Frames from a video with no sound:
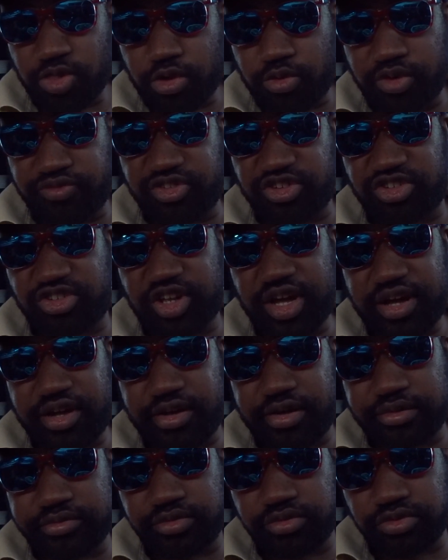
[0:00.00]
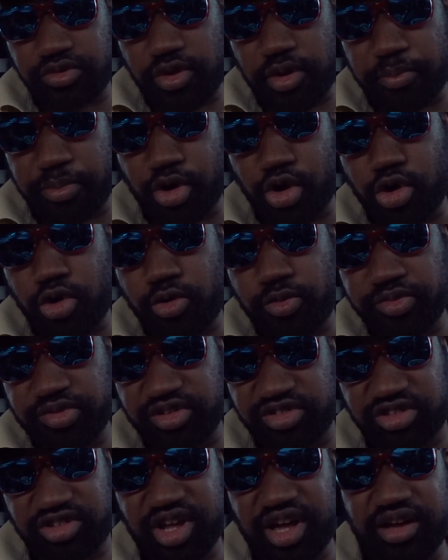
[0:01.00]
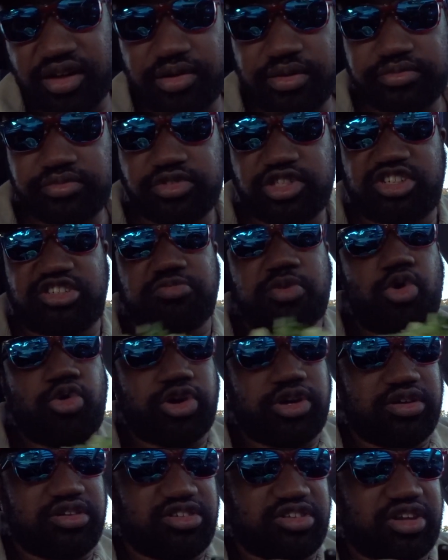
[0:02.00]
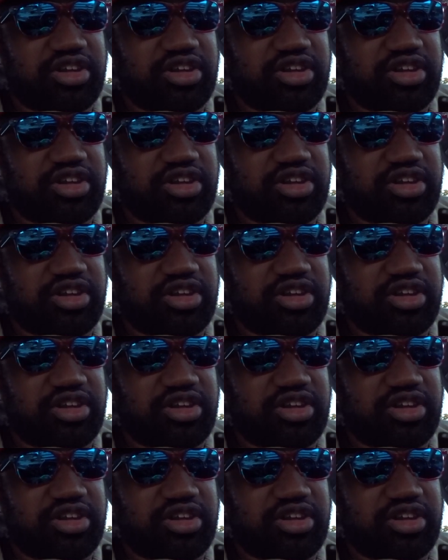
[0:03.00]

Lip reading: With the steak bowl, the smokiness